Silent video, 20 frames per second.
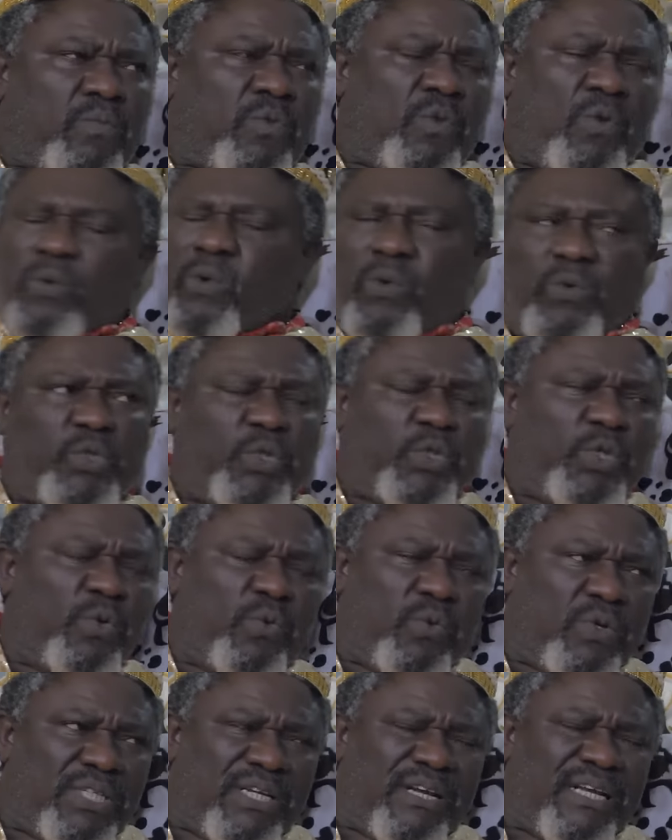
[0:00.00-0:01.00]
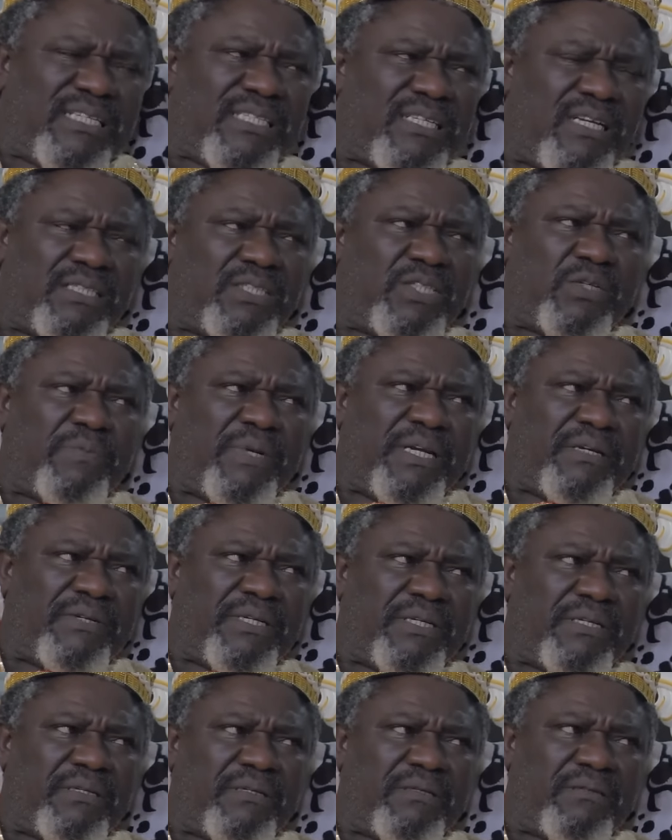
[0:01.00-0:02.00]
Who do you want our son to marry?
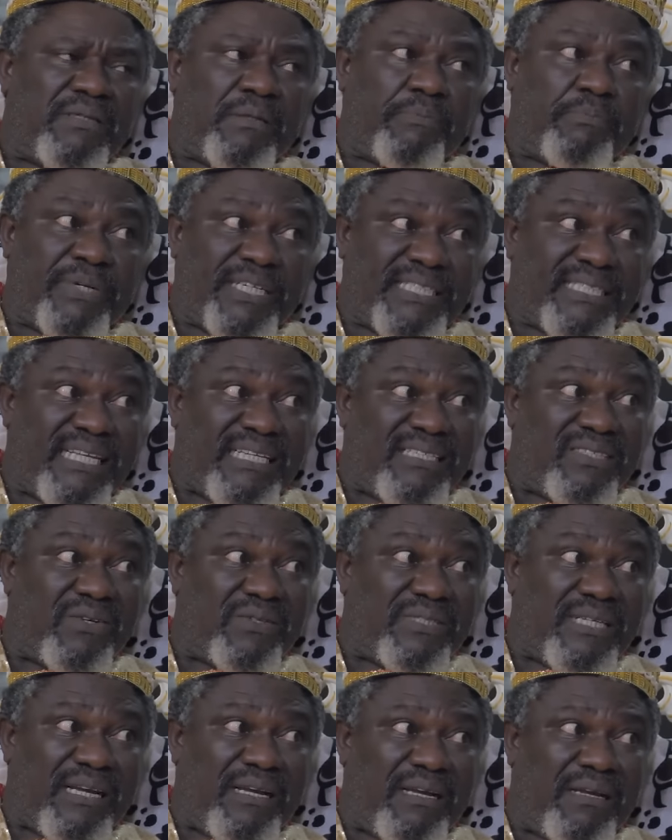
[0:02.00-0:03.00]
The president's daughter?